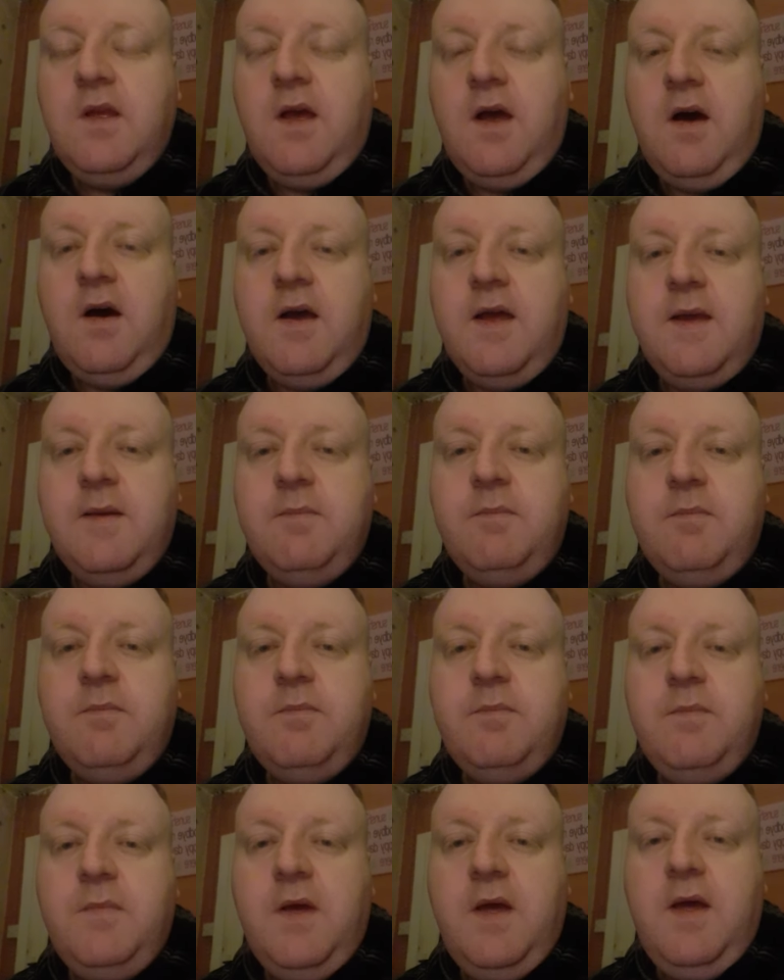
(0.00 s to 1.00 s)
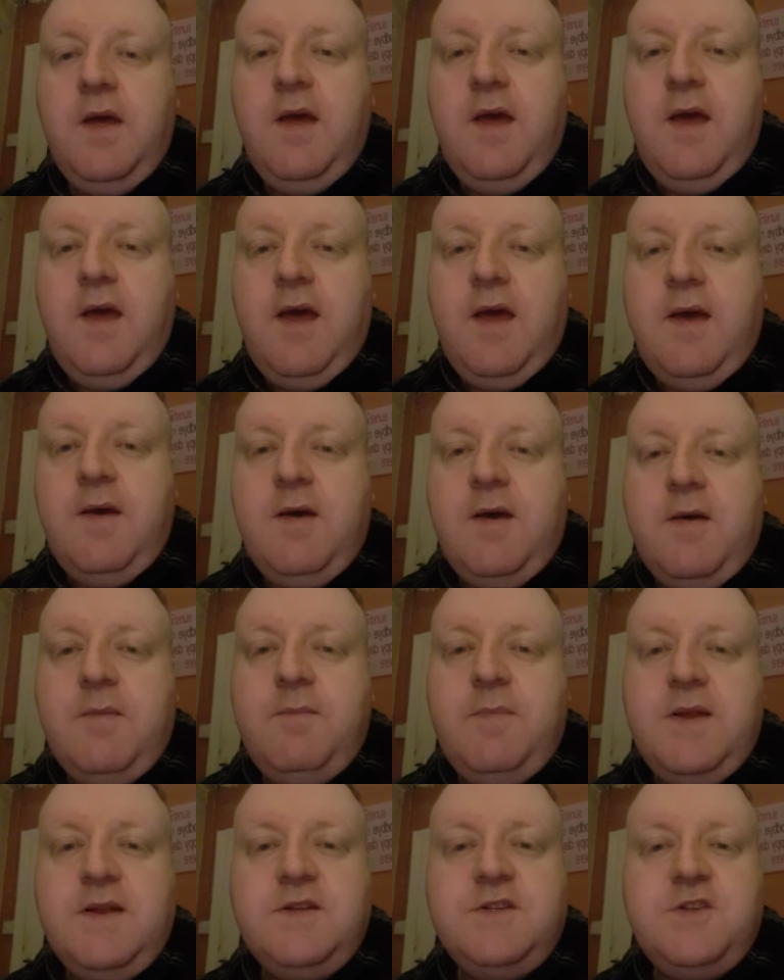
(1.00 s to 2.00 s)
I've
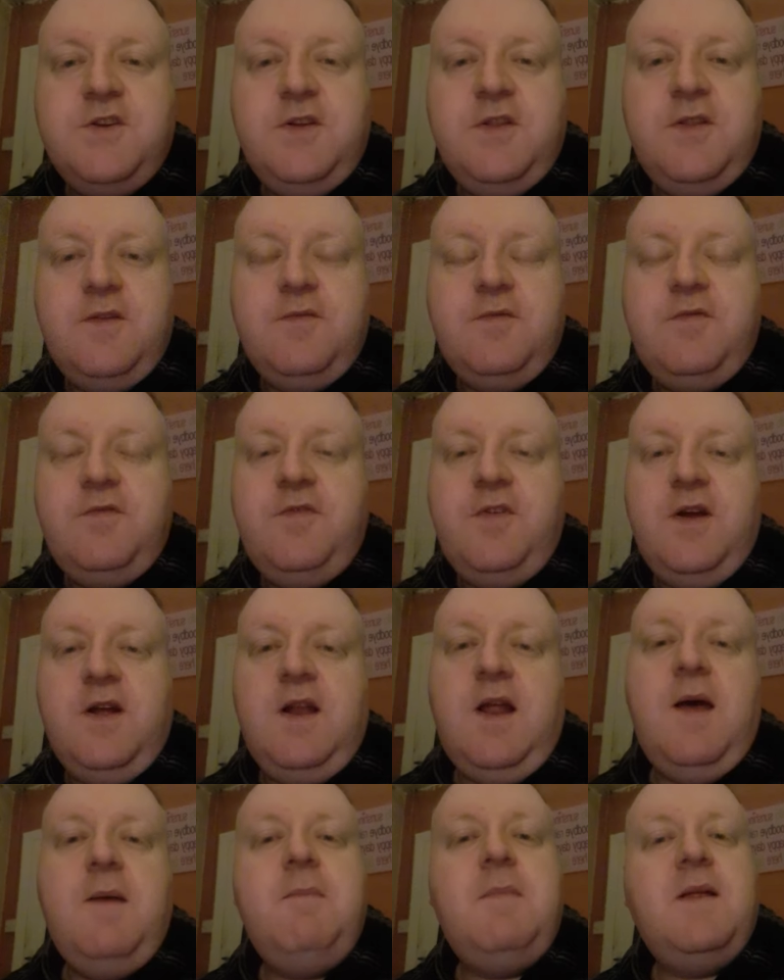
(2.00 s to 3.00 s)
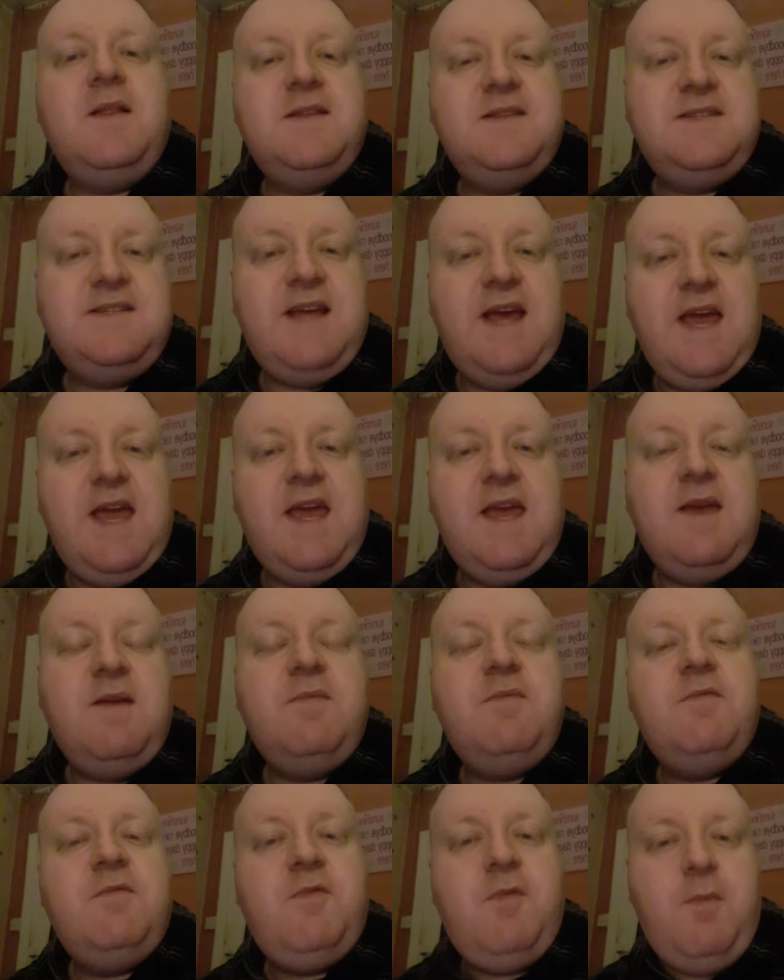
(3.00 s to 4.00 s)
been doing them for like Mother's Day,
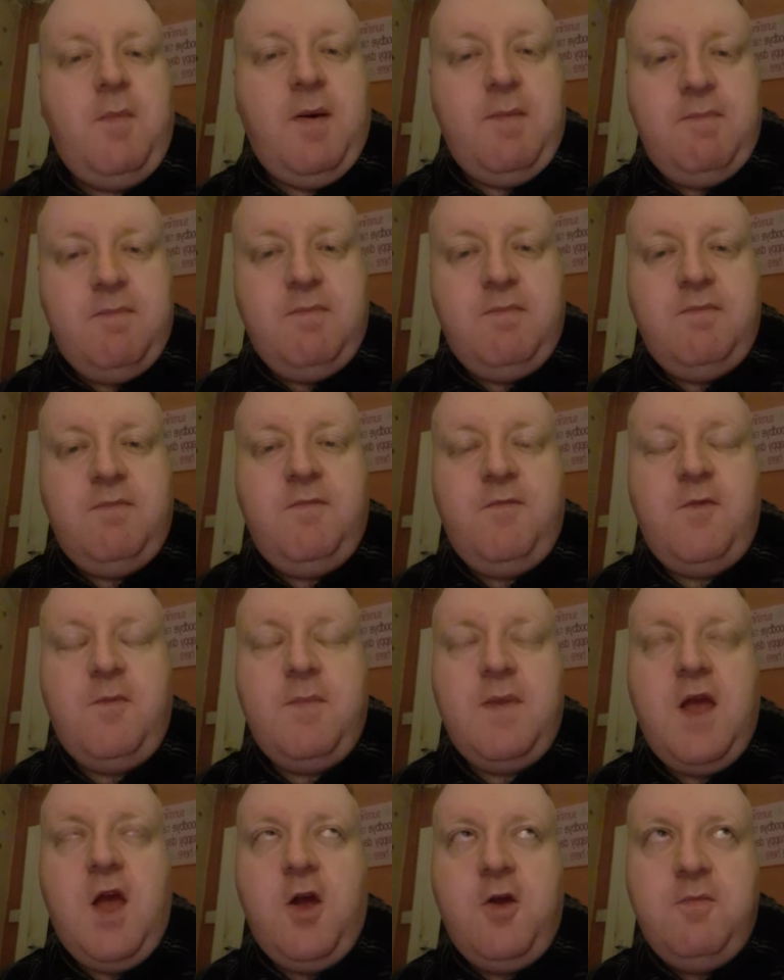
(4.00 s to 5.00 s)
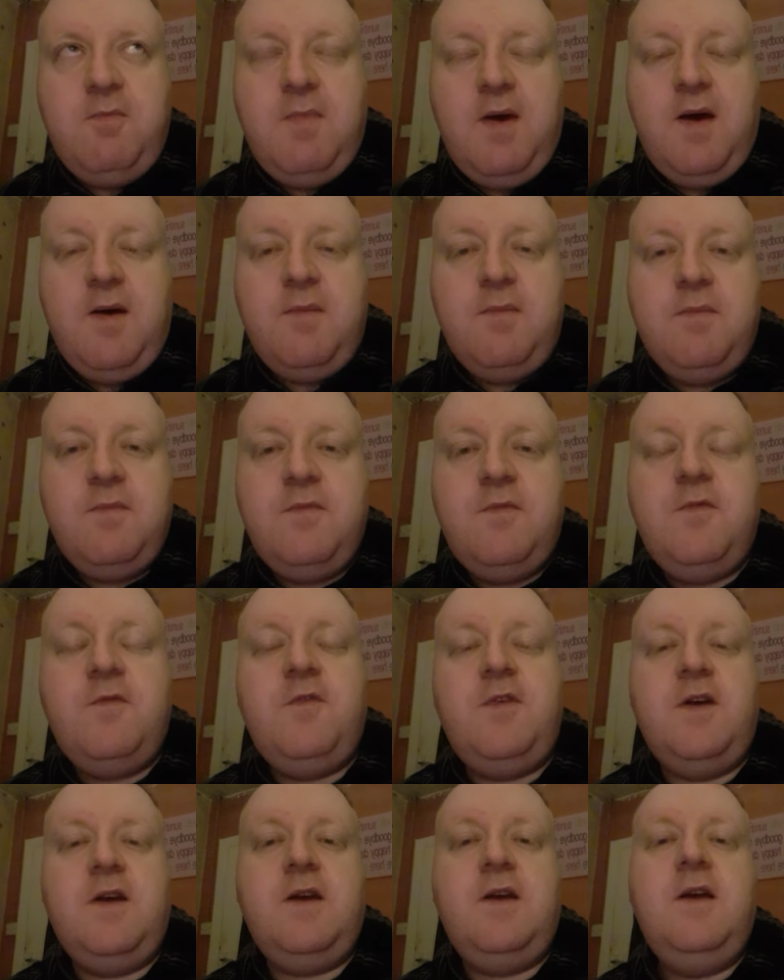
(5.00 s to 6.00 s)
for my own mum,
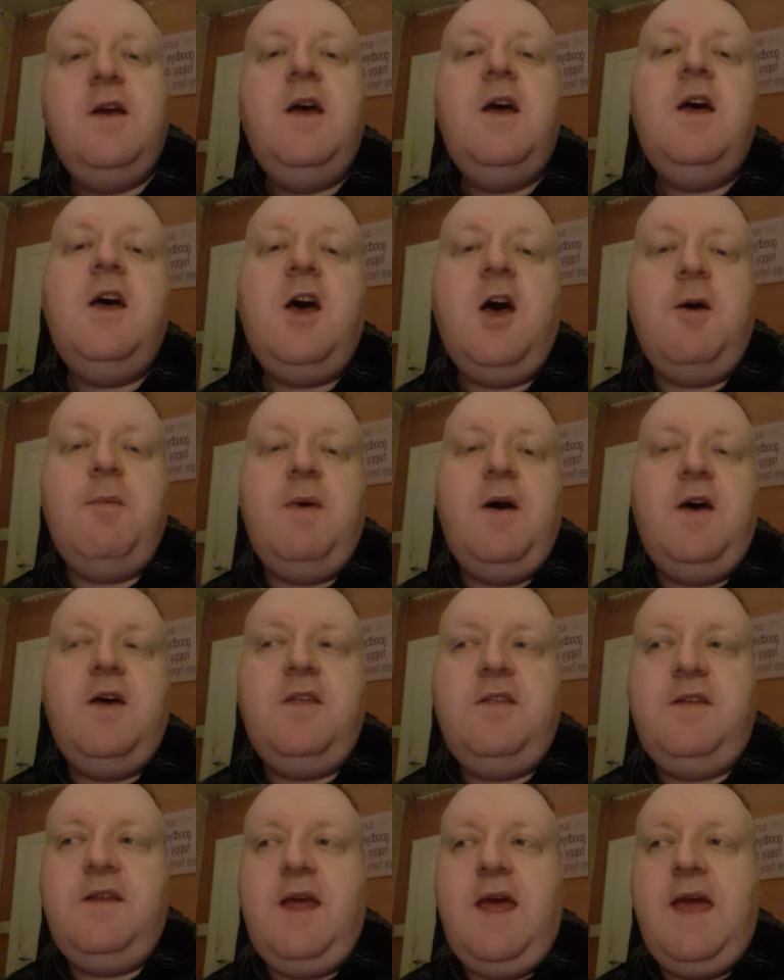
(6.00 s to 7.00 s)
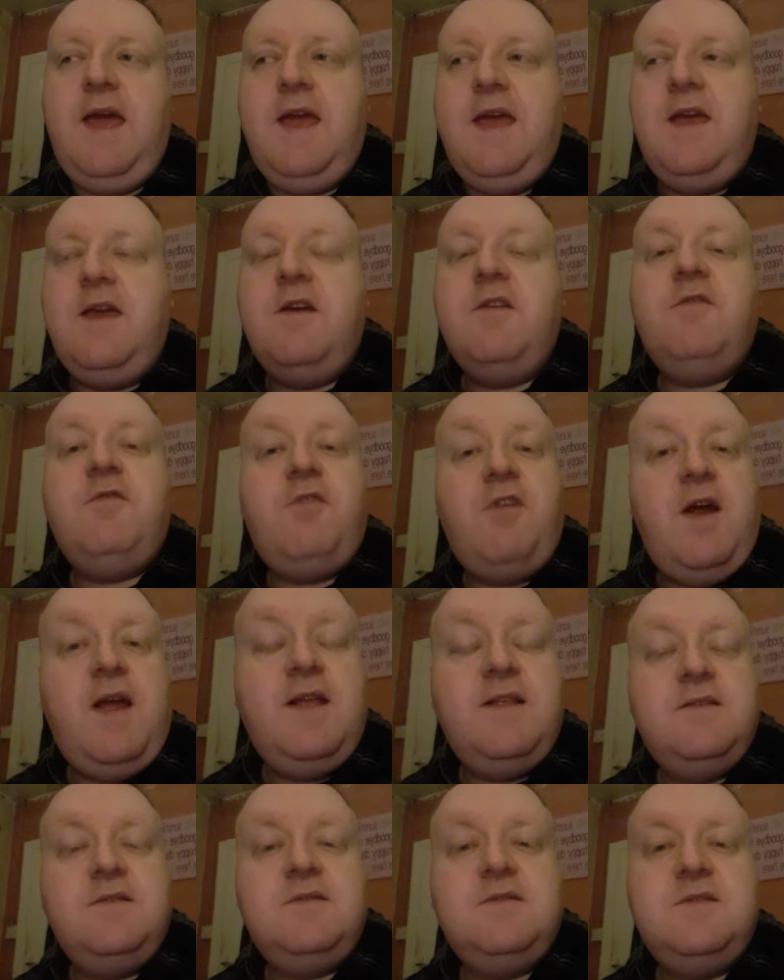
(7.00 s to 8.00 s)
for her birthday,
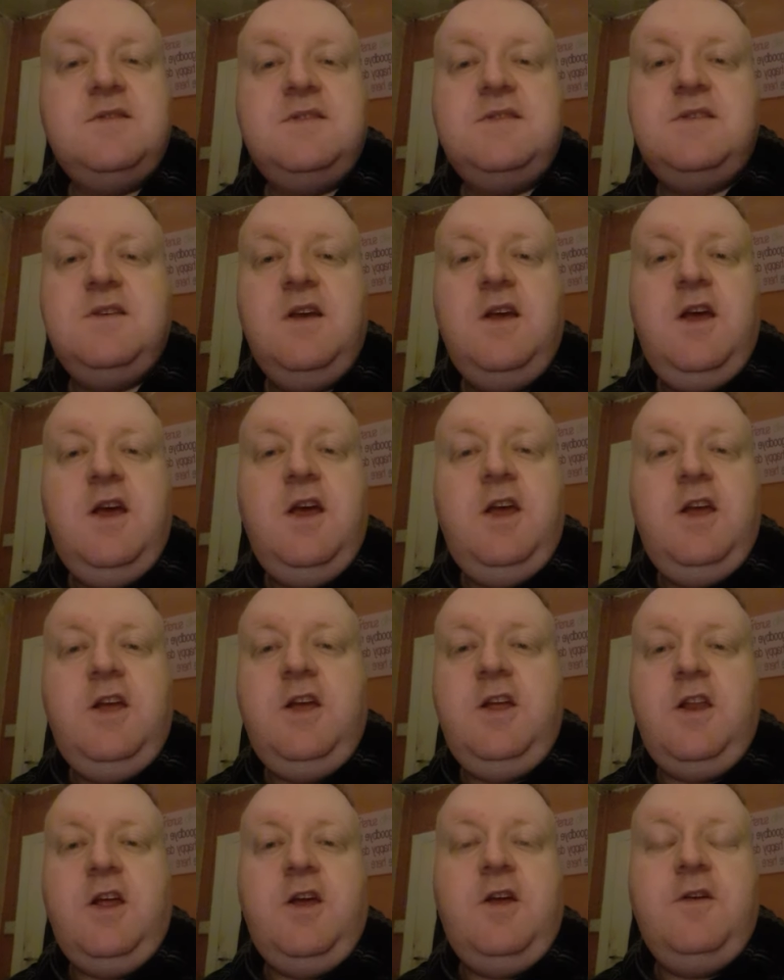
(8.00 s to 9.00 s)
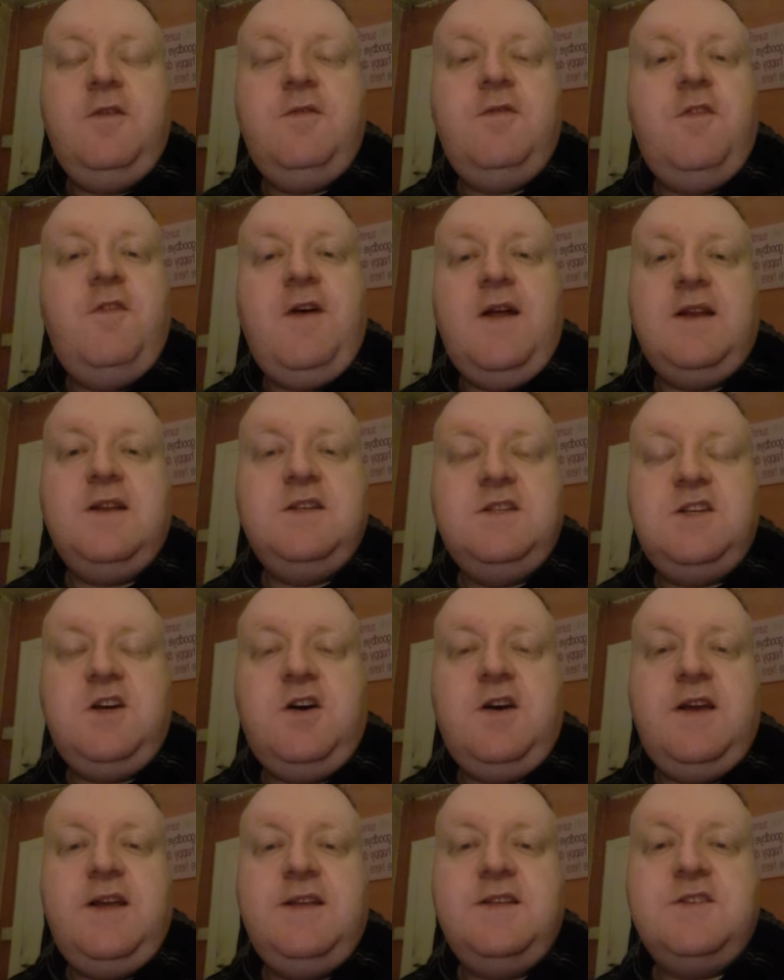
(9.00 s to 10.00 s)
friends, you know, for
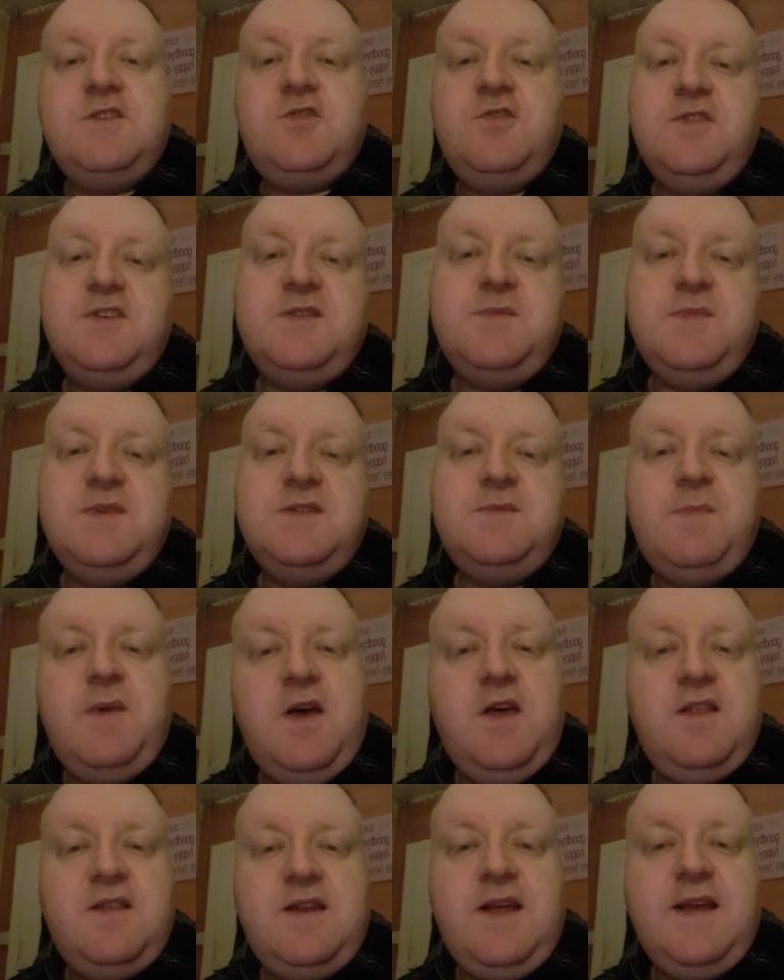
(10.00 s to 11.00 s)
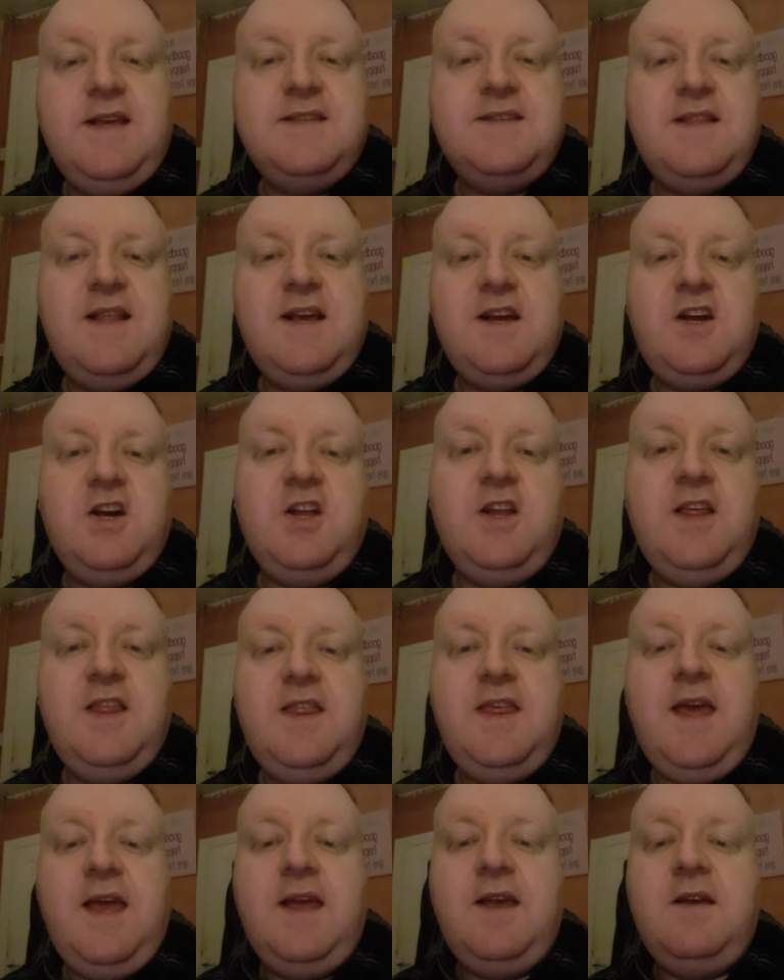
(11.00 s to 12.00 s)
Valentine's, Christmas, birthdays, and that kind of
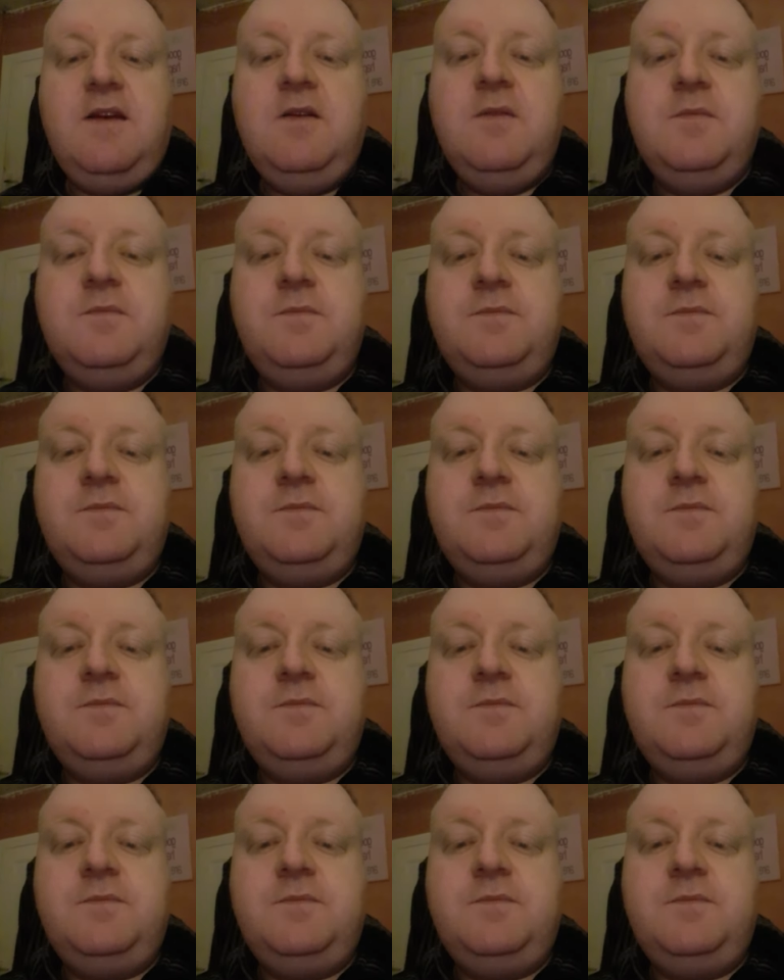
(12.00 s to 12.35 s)
thing.